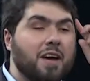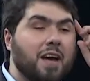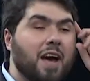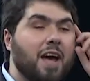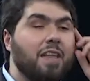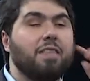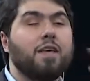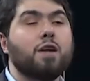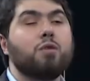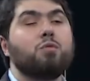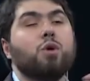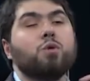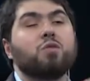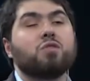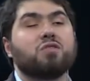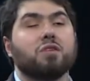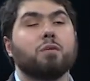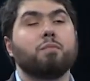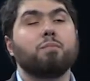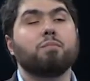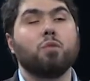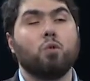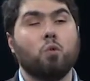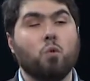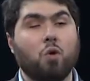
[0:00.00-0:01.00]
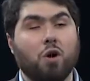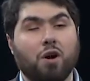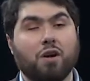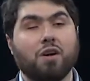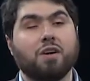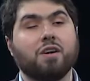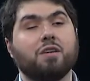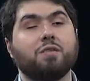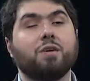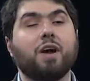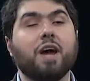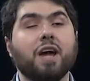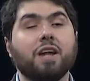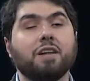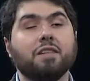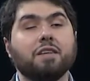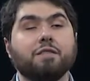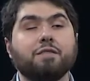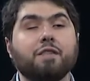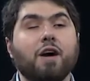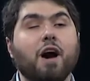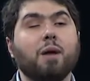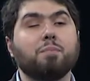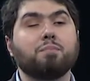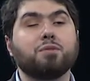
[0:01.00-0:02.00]
And then wrote some more, right?
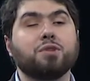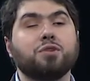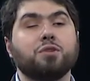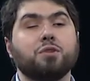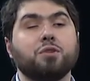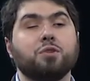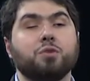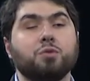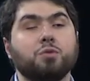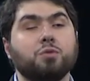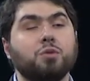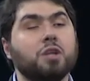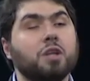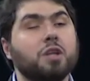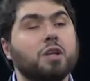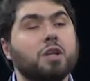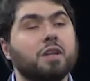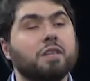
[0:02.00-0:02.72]
They've up to,